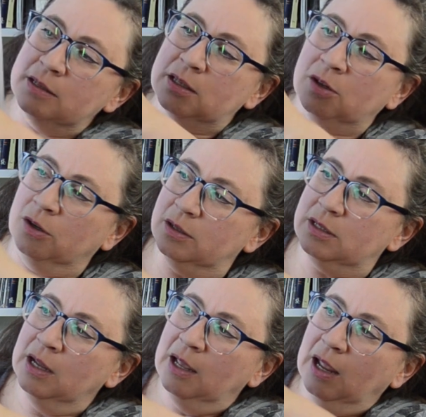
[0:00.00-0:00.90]

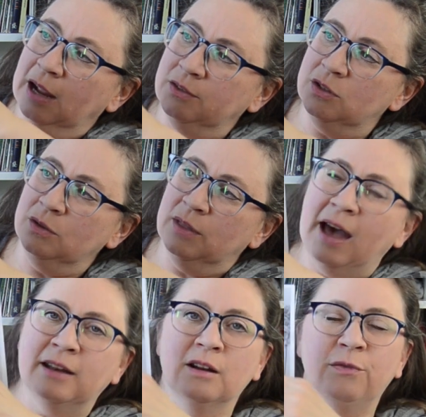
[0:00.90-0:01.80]
skirt, and do
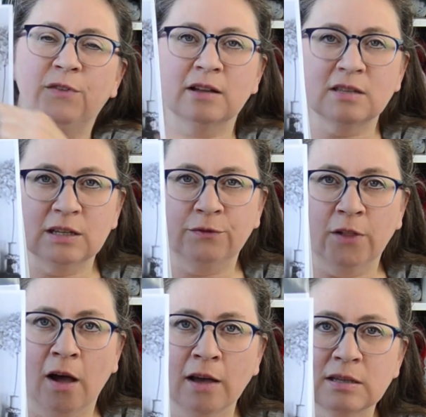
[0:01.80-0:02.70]
that in a fancy
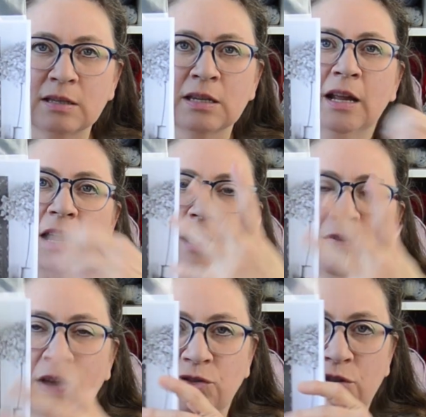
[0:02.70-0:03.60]
floss,
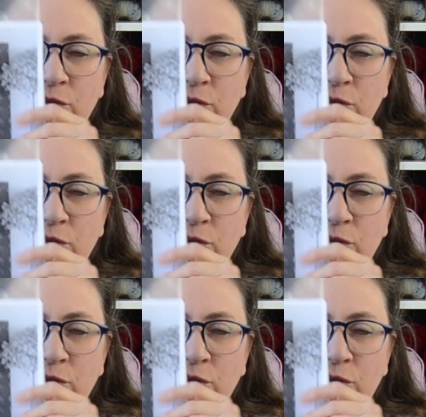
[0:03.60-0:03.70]
and then do